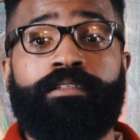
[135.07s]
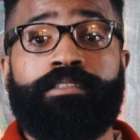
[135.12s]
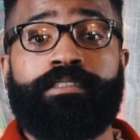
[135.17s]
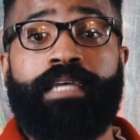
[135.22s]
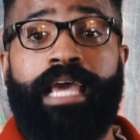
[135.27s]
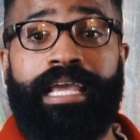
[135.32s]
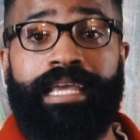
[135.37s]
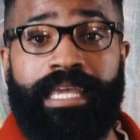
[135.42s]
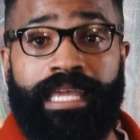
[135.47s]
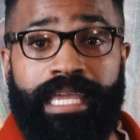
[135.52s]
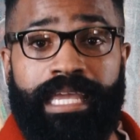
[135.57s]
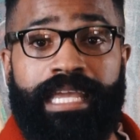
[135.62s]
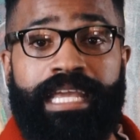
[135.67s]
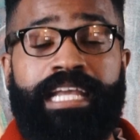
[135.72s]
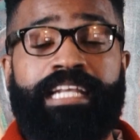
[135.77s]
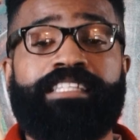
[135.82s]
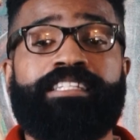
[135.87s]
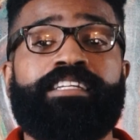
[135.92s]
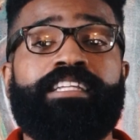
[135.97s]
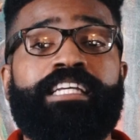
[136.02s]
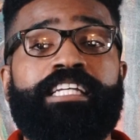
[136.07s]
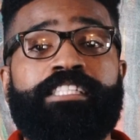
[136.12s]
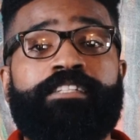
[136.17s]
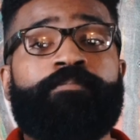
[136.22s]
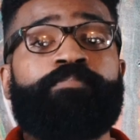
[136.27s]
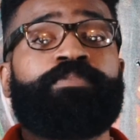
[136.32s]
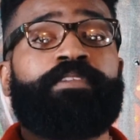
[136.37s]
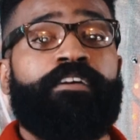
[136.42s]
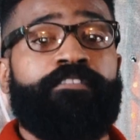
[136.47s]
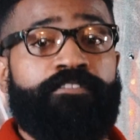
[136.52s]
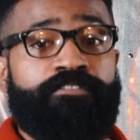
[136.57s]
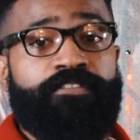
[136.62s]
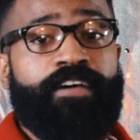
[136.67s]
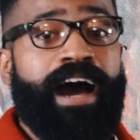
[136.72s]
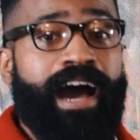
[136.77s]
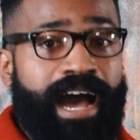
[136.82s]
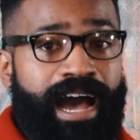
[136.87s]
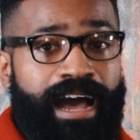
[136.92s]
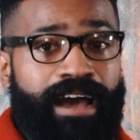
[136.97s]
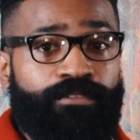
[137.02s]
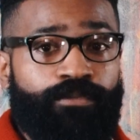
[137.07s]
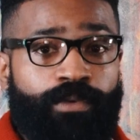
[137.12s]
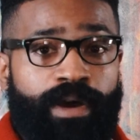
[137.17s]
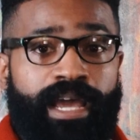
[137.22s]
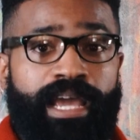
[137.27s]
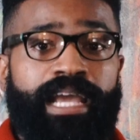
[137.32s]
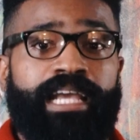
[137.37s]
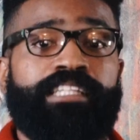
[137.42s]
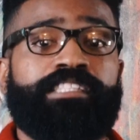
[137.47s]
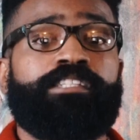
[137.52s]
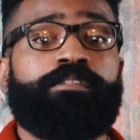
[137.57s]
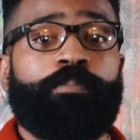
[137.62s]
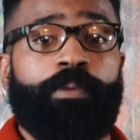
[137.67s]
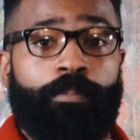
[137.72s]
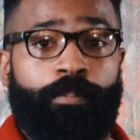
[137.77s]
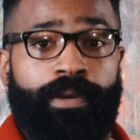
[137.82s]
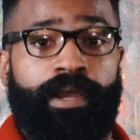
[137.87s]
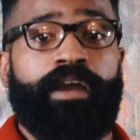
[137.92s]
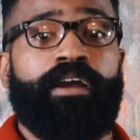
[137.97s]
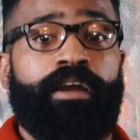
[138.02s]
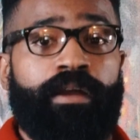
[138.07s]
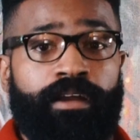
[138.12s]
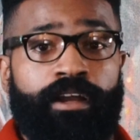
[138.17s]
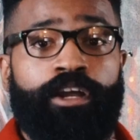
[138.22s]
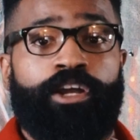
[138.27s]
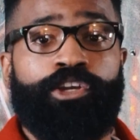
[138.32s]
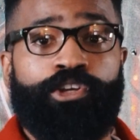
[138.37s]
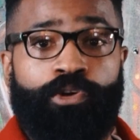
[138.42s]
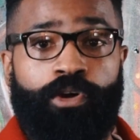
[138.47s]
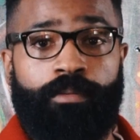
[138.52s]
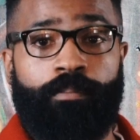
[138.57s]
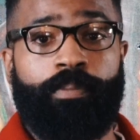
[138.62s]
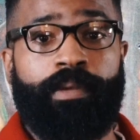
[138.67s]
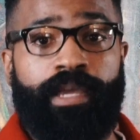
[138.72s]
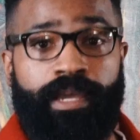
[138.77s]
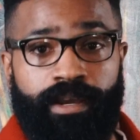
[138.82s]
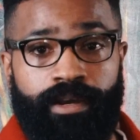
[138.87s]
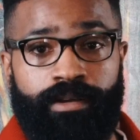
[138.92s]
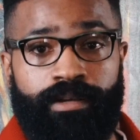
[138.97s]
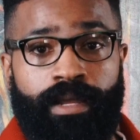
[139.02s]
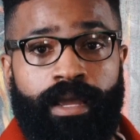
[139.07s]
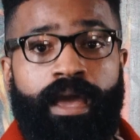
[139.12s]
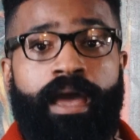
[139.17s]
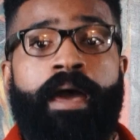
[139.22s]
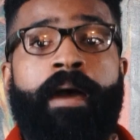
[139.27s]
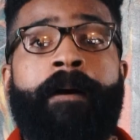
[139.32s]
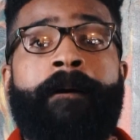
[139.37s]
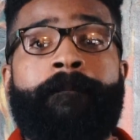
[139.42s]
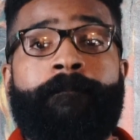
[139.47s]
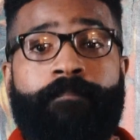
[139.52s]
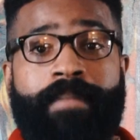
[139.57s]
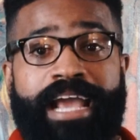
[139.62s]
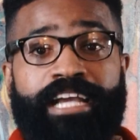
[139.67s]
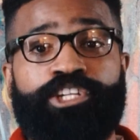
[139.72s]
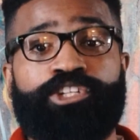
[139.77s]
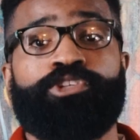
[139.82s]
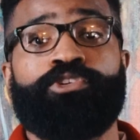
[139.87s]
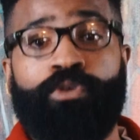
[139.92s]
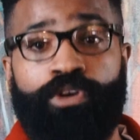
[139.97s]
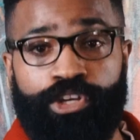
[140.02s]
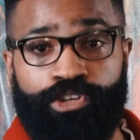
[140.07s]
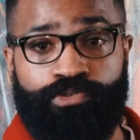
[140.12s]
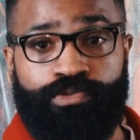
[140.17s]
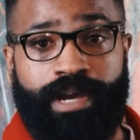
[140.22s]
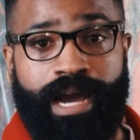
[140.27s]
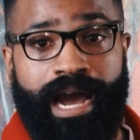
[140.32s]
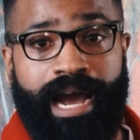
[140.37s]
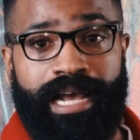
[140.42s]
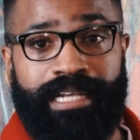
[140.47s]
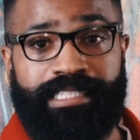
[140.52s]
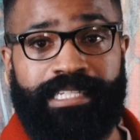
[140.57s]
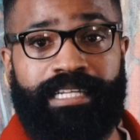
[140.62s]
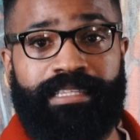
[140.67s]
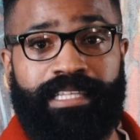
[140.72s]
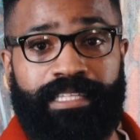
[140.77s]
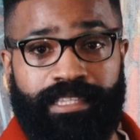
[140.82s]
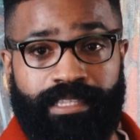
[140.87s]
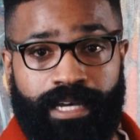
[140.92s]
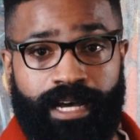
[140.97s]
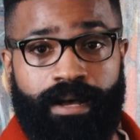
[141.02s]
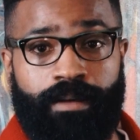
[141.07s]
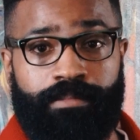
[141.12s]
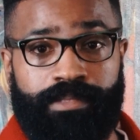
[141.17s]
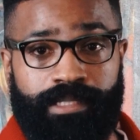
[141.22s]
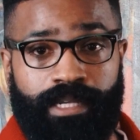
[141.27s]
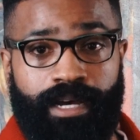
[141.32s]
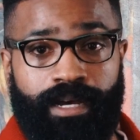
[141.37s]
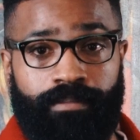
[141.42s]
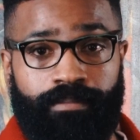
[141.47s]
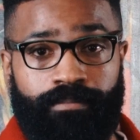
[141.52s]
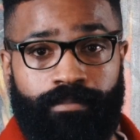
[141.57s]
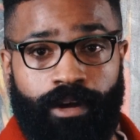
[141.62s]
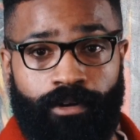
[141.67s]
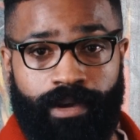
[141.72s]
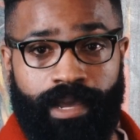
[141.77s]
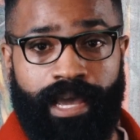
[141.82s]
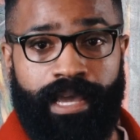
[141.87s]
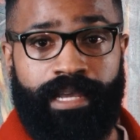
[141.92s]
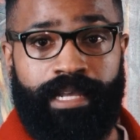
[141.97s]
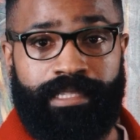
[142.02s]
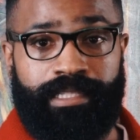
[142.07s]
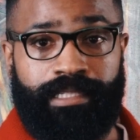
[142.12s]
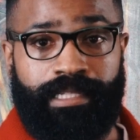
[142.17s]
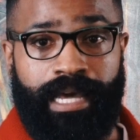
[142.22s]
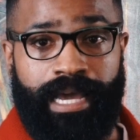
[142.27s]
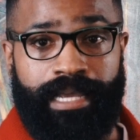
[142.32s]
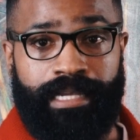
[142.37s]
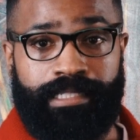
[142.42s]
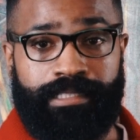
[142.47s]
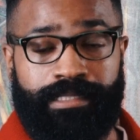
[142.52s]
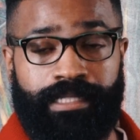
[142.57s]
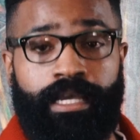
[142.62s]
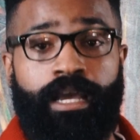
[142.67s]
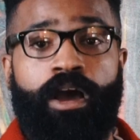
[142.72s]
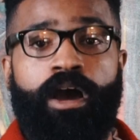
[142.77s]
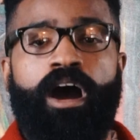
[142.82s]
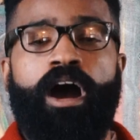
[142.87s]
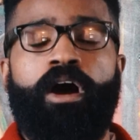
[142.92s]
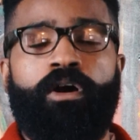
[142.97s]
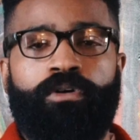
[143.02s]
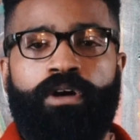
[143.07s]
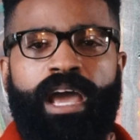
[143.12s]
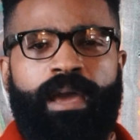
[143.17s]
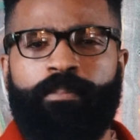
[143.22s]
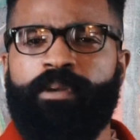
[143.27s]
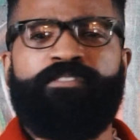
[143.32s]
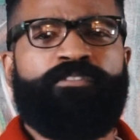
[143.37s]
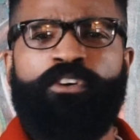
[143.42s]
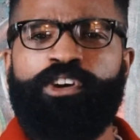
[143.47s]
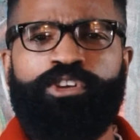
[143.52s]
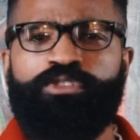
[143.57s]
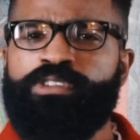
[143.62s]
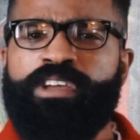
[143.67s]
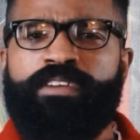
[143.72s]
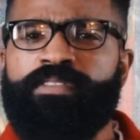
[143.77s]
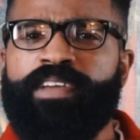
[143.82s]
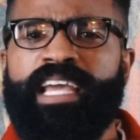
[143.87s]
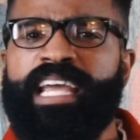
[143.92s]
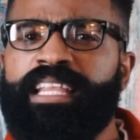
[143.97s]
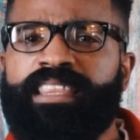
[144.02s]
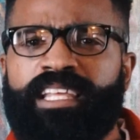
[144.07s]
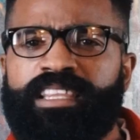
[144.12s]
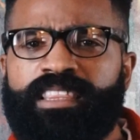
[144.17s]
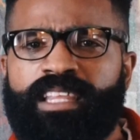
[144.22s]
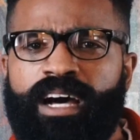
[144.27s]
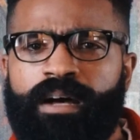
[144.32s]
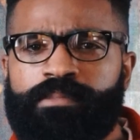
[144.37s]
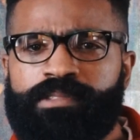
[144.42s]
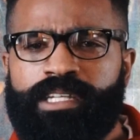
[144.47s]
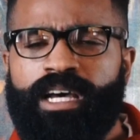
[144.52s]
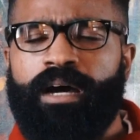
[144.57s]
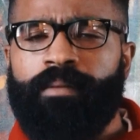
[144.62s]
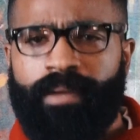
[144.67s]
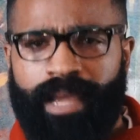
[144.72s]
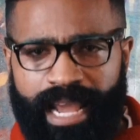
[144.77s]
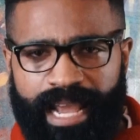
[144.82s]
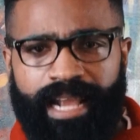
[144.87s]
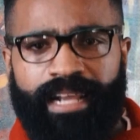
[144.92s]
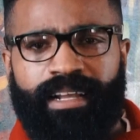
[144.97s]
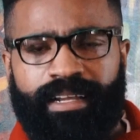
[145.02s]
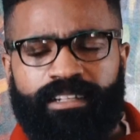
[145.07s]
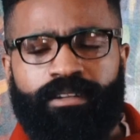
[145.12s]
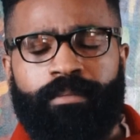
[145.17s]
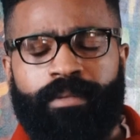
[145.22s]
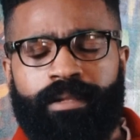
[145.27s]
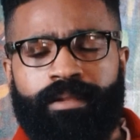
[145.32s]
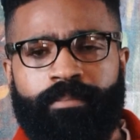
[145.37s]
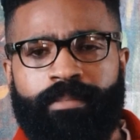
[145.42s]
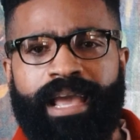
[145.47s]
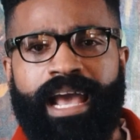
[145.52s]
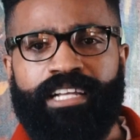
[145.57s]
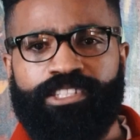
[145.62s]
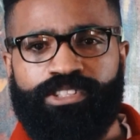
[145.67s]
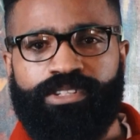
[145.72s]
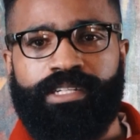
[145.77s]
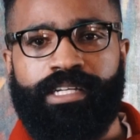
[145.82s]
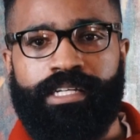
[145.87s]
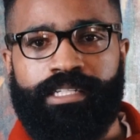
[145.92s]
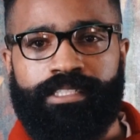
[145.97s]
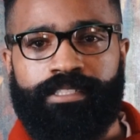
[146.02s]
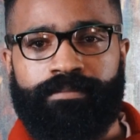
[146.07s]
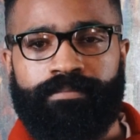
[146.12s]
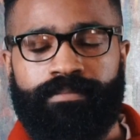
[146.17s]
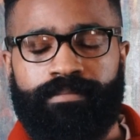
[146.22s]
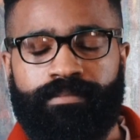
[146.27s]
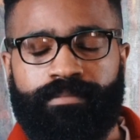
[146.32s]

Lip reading: take heed to these 5 ways to prepare your beard. Make sure you guys hit the thumbs up, okay? Hit the likes. Oh, and before you even hit the thumbs up, and let me ask you this.